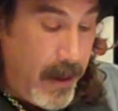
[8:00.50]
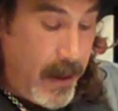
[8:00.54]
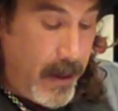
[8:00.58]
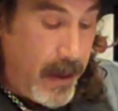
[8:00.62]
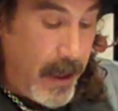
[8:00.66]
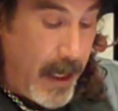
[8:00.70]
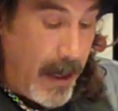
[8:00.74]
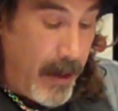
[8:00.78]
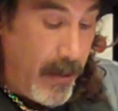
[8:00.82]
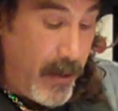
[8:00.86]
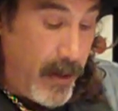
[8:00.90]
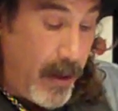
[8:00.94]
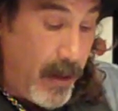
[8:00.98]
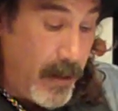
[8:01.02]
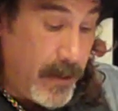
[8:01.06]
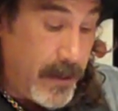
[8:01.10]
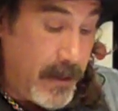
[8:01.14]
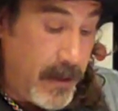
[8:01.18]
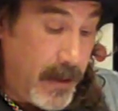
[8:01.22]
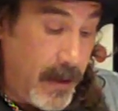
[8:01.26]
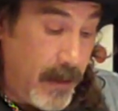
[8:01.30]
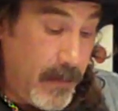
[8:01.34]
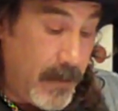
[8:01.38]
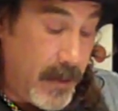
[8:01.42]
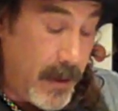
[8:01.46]
Now it all
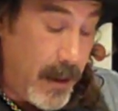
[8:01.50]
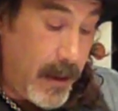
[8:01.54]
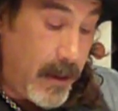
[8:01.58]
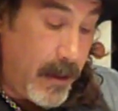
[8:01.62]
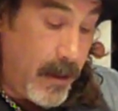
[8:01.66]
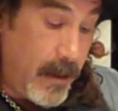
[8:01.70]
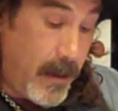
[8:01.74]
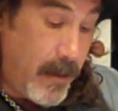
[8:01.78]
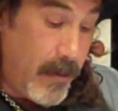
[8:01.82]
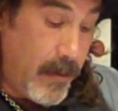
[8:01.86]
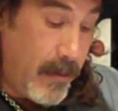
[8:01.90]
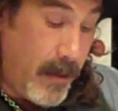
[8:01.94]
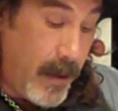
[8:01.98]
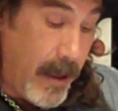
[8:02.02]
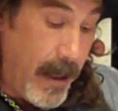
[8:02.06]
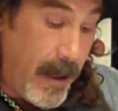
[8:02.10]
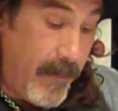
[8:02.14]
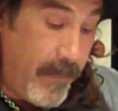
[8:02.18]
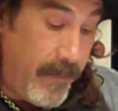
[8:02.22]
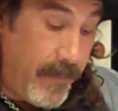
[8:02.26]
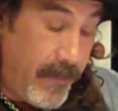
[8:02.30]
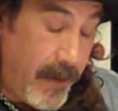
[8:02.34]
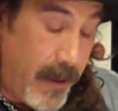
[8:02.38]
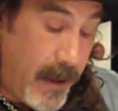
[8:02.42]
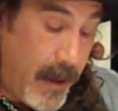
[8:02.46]
seems like another
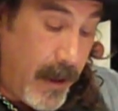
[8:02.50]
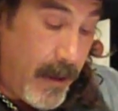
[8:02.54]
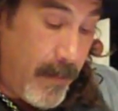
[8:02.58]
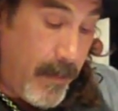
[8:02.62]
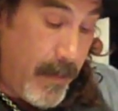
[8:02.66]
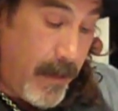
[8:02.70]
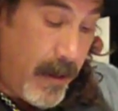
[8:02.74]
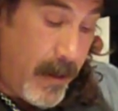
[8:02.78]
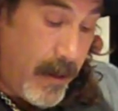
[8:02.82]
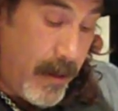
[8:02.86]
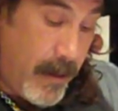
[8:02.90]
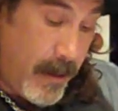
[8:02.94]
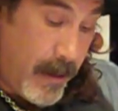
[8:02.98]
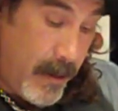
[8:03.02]
lifetime.